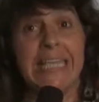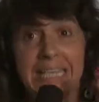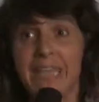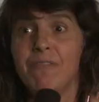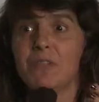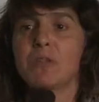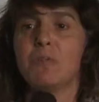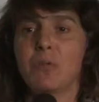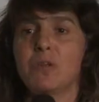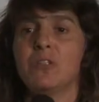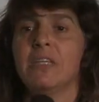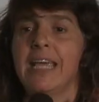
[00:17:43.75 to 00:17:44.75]
giving the
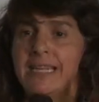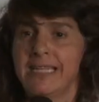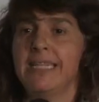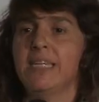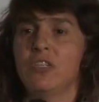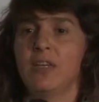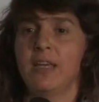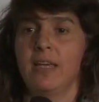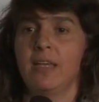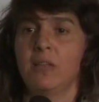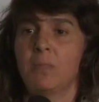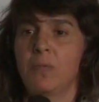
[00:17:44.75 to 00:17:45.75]
person a teaching
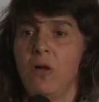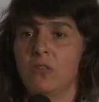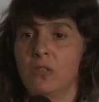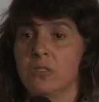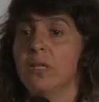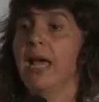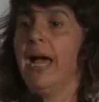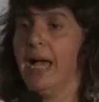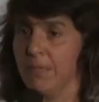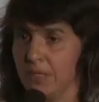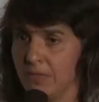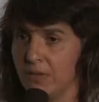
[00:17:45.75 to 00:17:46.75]
in the process?
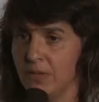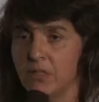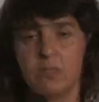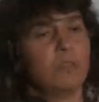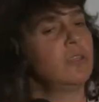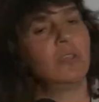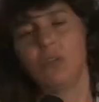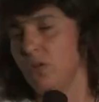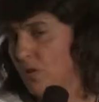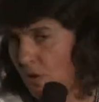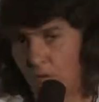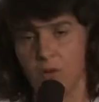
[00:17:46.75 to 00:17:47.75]
I'm giving the teaching?
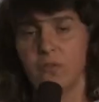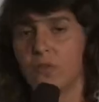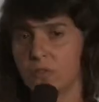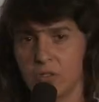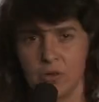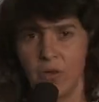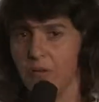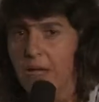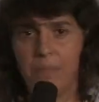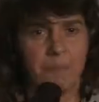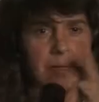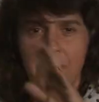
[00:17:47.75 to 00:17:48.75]
No, of course not.
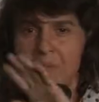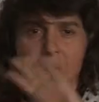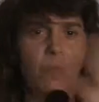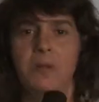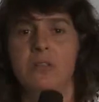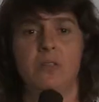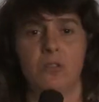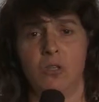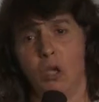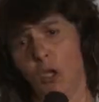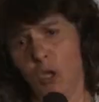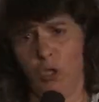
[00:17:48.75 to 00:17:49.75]
I'm nobody to
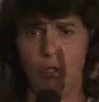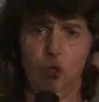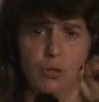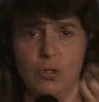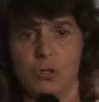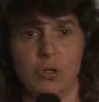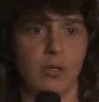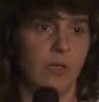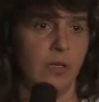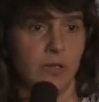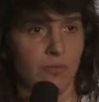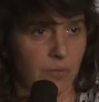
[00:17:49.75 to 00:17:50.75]
say, you should learn
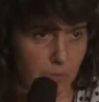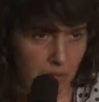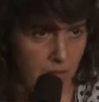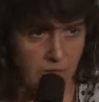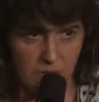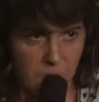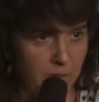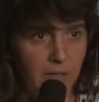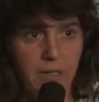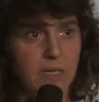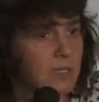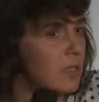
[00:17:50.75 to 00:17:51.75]
this from this
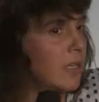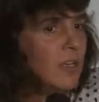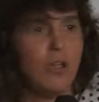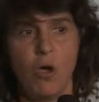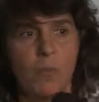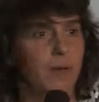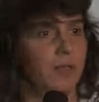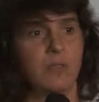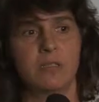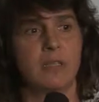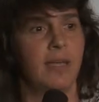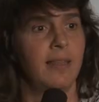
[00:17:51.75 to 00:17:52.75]
experience. Nobody to
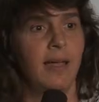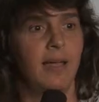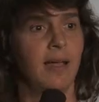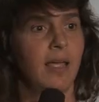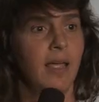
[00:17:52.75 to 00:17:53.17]
say that.